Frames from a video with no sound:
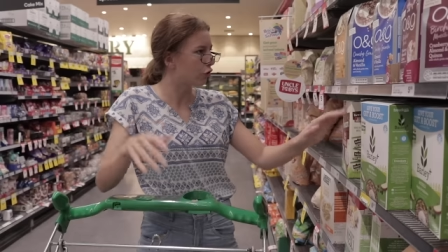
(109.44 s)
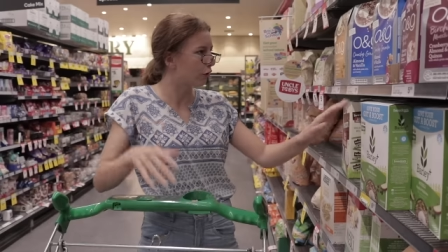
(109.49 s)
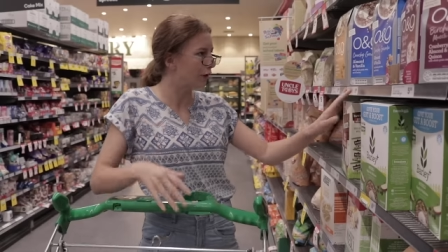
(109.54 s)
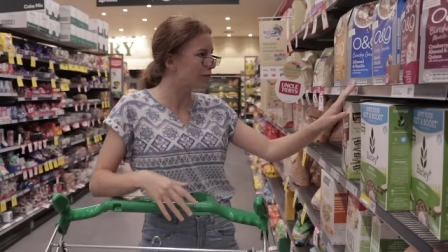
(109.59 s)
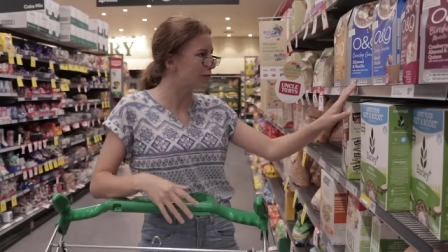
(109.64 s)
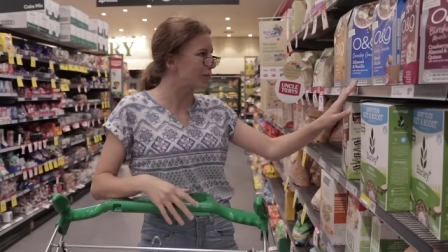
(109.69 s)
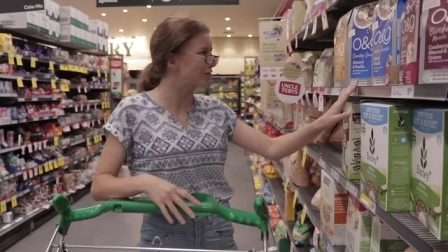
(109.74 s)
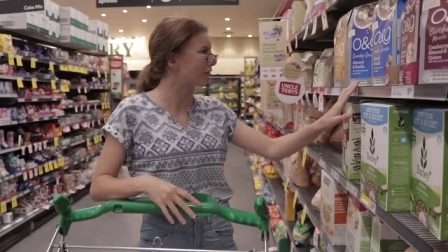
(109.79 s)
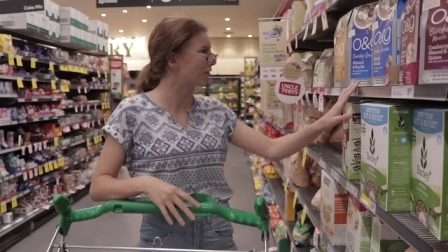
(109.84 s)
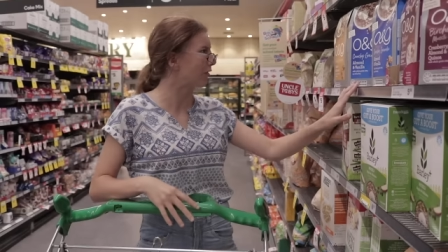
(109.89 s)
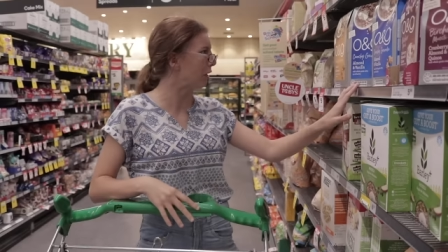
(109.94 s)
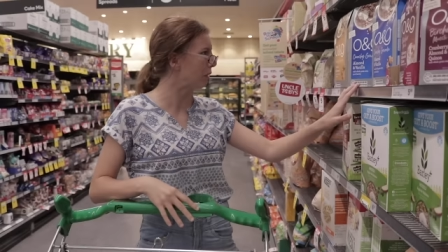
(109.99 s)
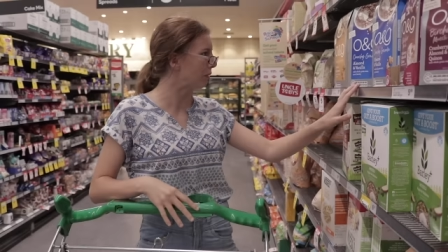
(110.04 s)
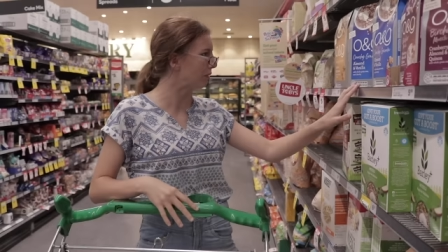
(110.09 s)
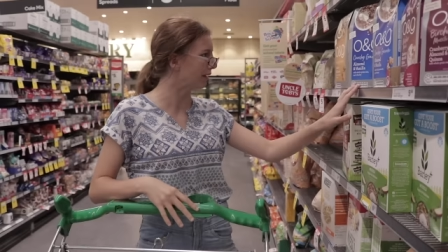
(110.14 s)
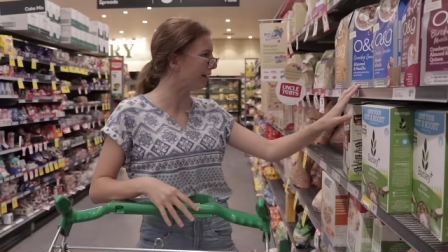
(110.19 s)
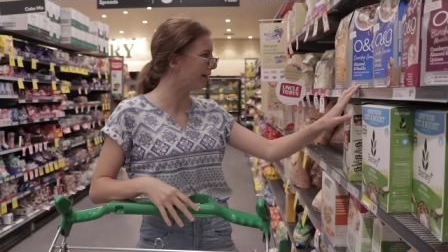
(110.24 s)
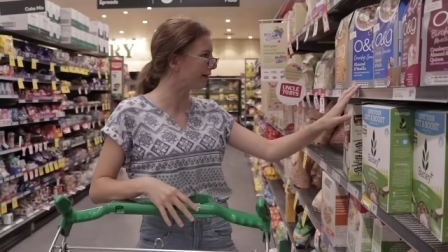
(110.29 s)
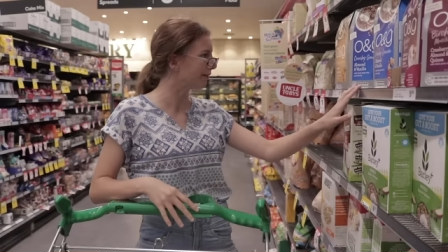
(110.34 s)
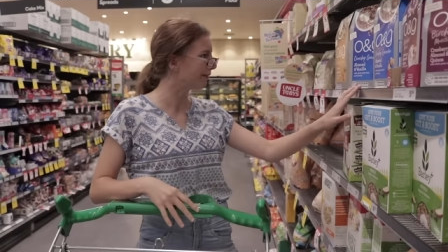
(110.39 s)
Crunchy
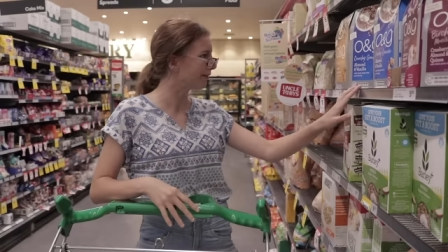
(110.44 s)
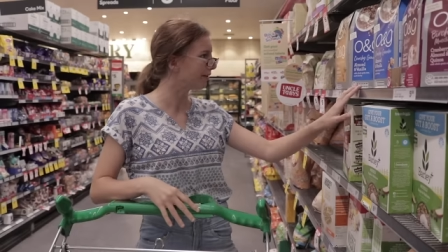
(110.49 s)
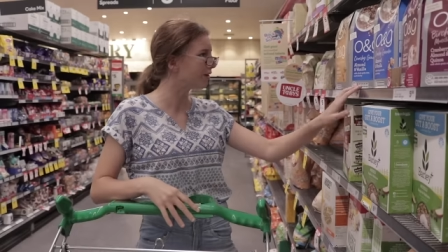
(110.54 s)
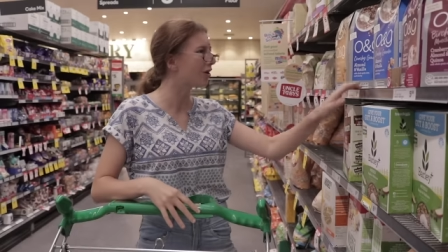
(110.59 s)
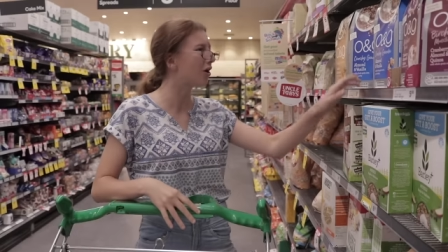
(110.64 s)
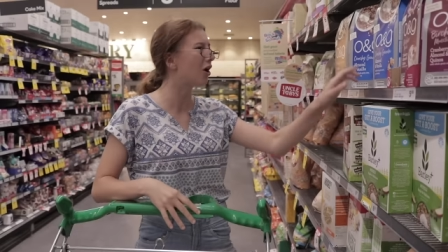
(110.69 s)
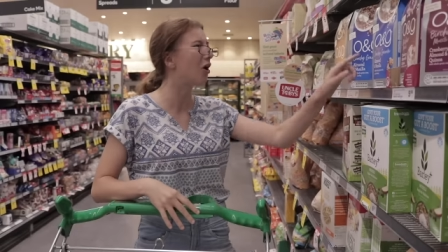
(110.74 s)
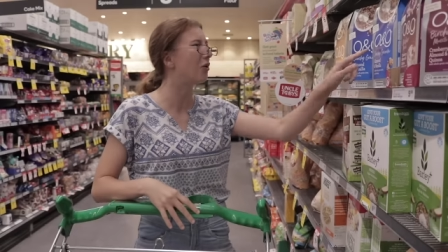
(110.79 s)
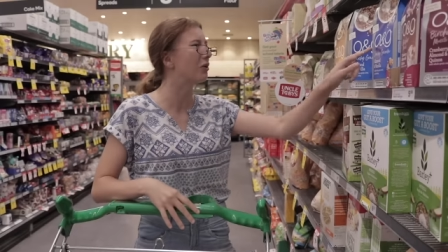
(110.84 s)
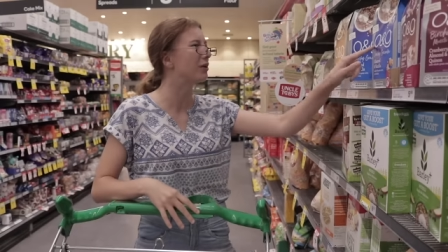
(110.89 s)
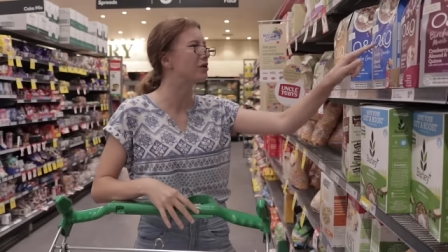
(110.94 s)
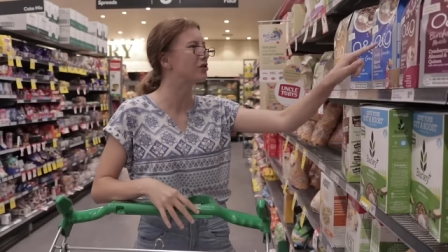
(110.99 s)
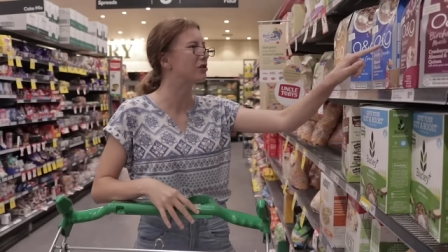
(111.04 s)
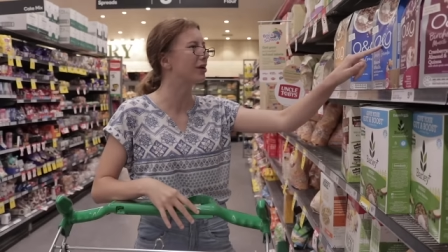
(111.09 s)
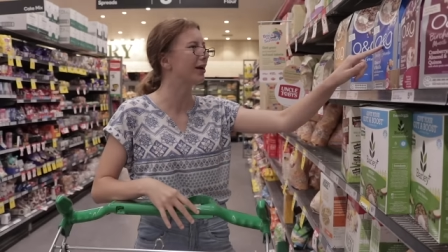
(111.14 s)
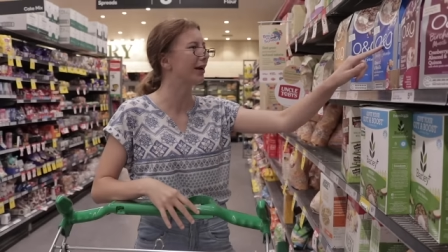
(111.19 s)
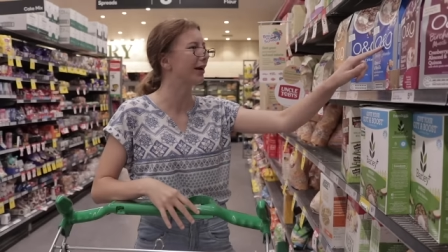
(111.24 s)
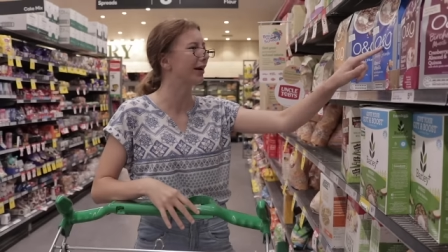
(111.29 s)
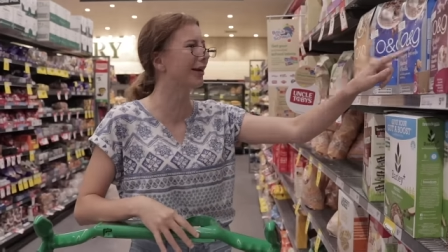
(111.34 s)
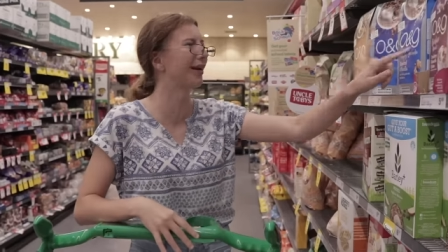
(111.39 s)
granola. O M
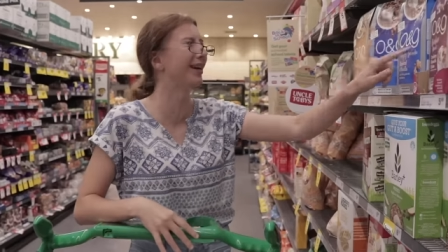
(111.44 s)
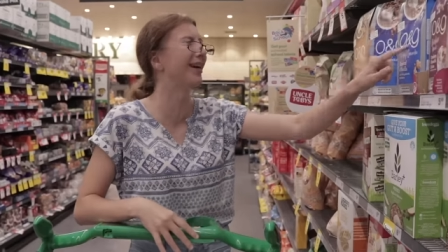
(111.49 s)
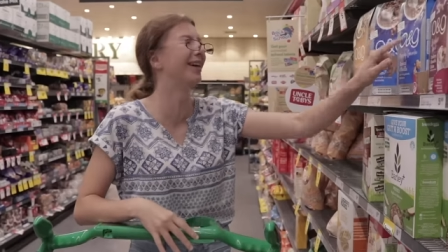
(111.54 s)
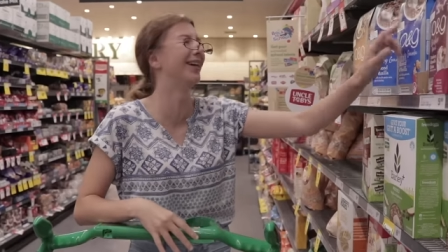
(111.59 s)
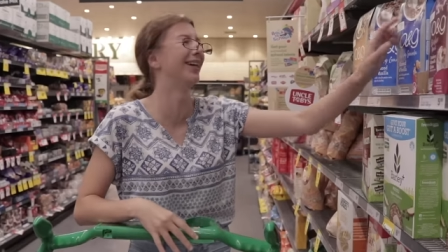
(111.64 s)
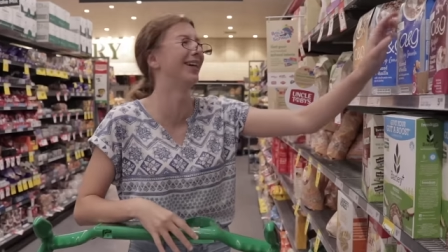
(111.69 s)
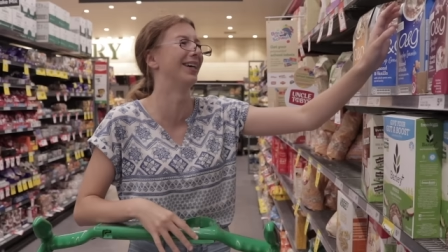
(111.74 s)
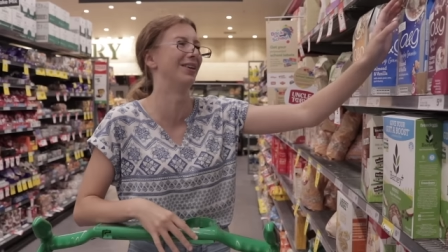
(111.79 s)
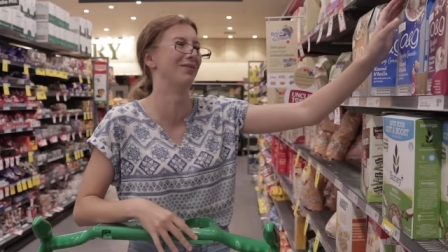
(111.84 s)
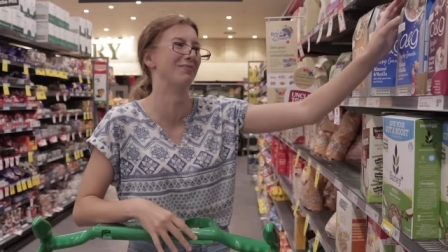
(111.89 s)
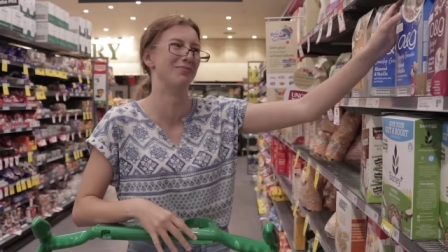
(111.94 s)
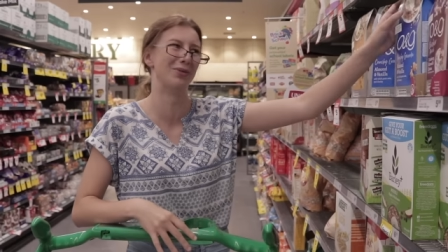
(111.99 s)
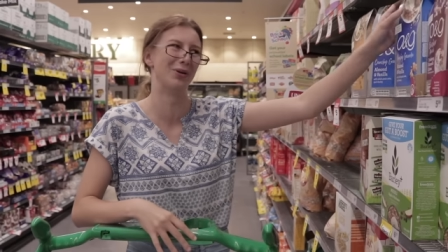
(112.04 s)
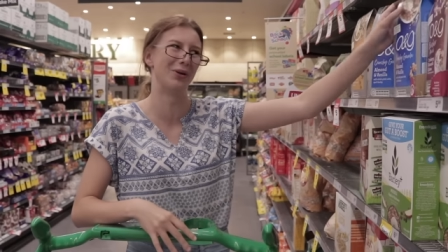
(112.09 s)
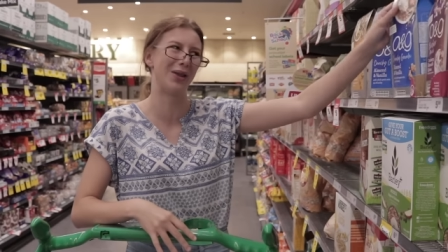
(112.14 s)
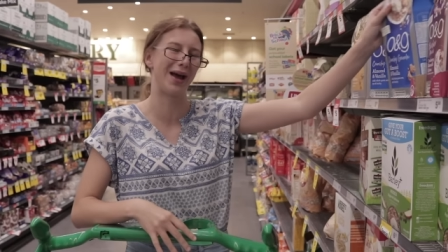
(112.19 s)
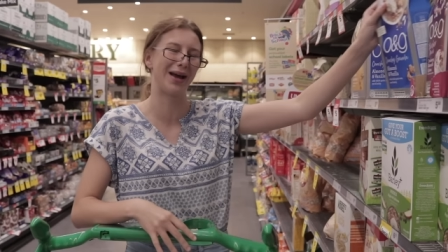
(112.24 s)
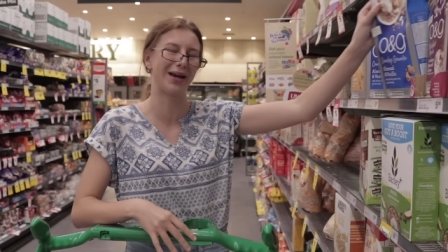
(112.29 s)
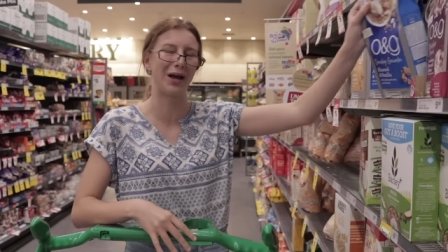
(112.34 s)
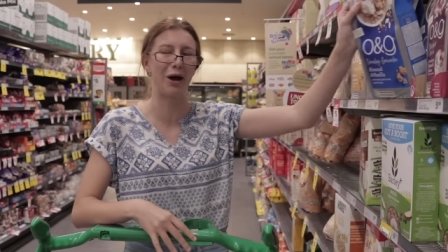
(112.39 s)
G. More
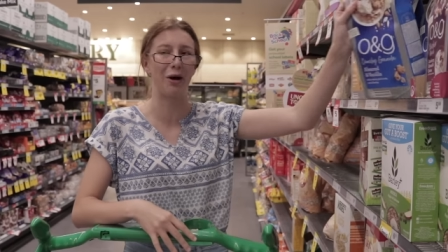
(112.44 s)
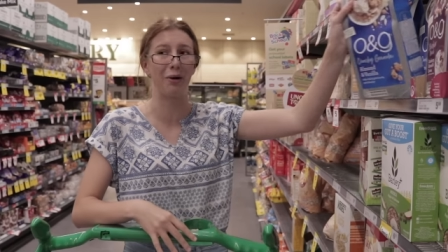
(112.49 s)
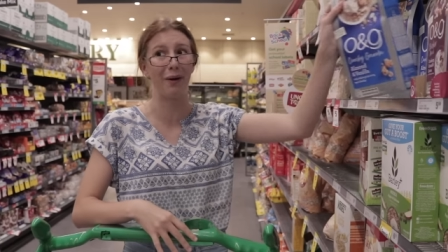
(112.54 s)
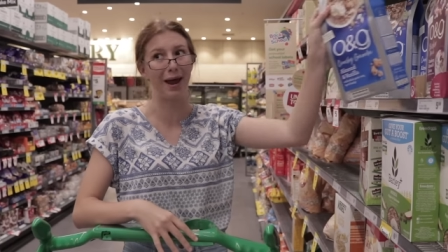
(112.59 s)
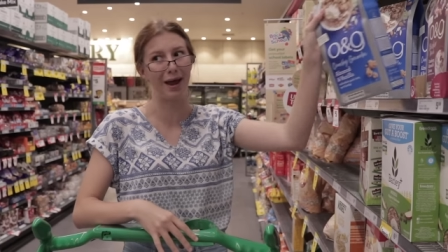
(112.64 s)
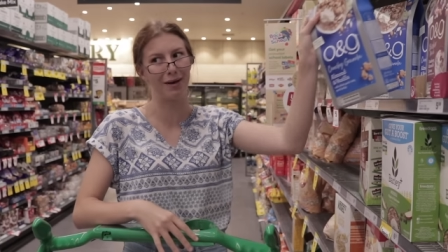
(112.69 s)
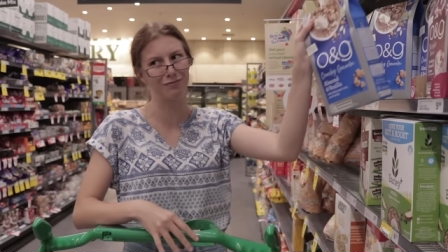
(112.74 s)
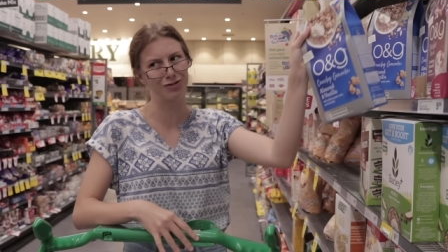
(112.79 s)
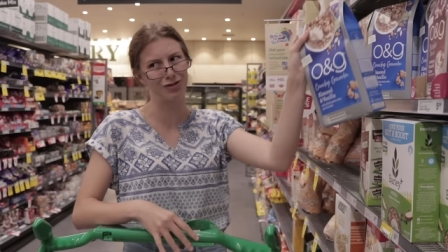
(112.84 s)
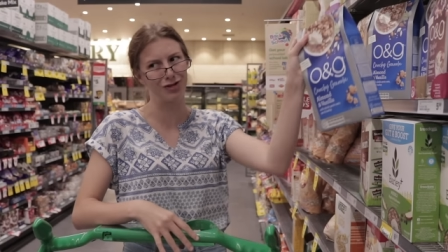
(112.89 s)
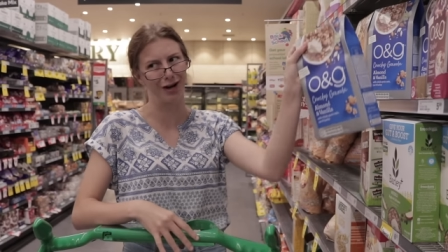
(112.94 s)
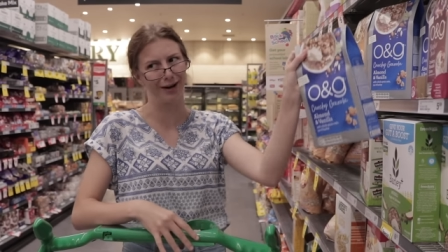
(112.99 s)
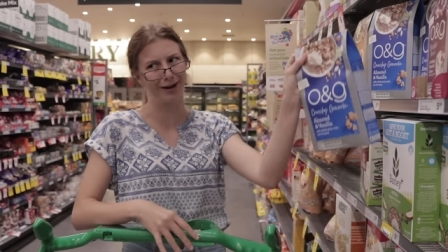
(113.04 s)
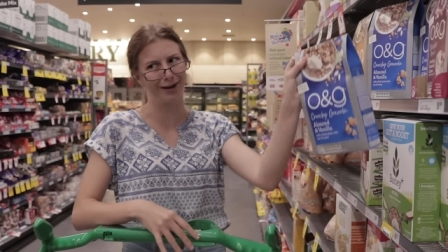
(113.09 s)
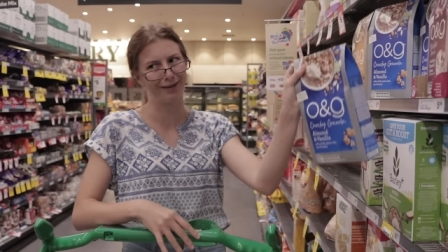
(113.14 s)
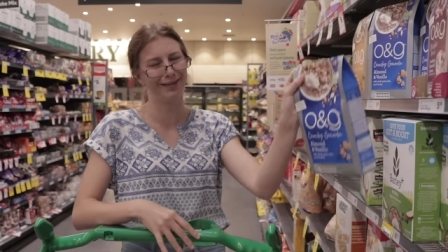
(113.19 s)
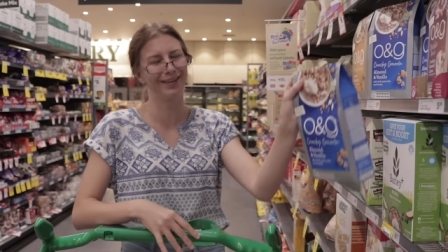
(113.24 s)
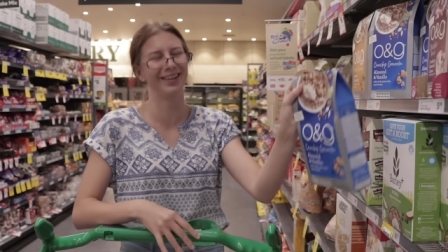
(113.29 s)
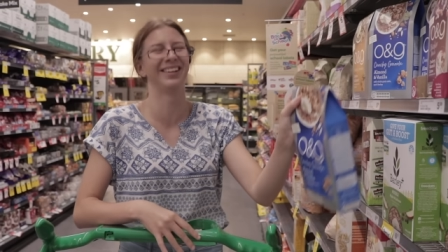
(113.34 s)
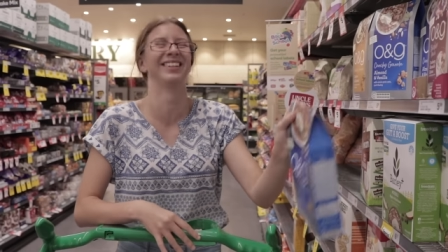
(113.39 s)
like O M G.